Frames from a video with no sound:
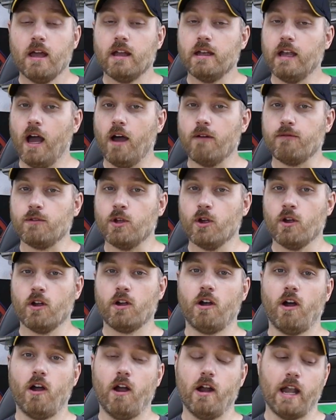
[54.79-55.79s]
Now if your
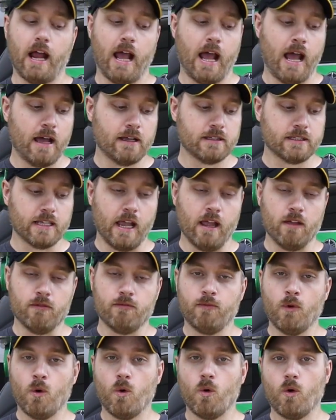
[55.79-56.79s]
cart has a
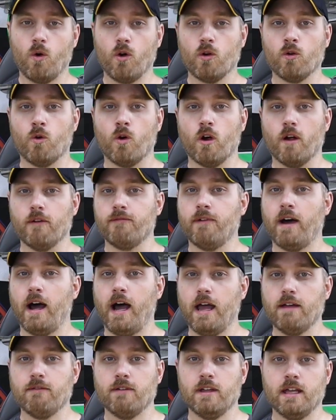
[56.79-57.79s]
4 or a
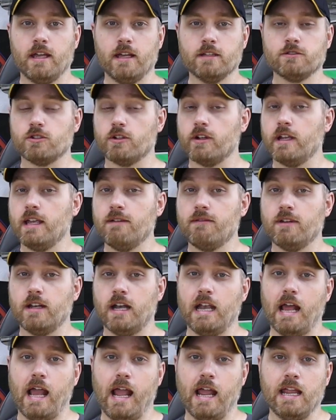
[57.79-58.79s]
5-inch or even
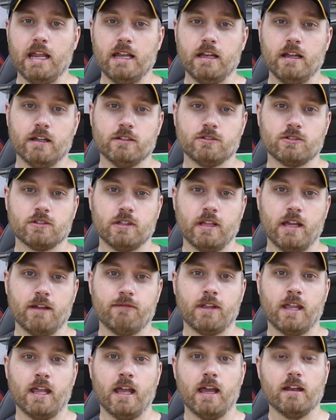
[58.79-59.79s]
an 8-inch
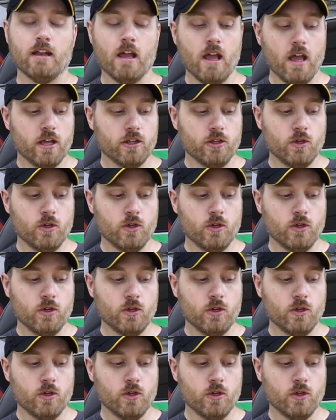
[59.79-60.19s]
lift kit,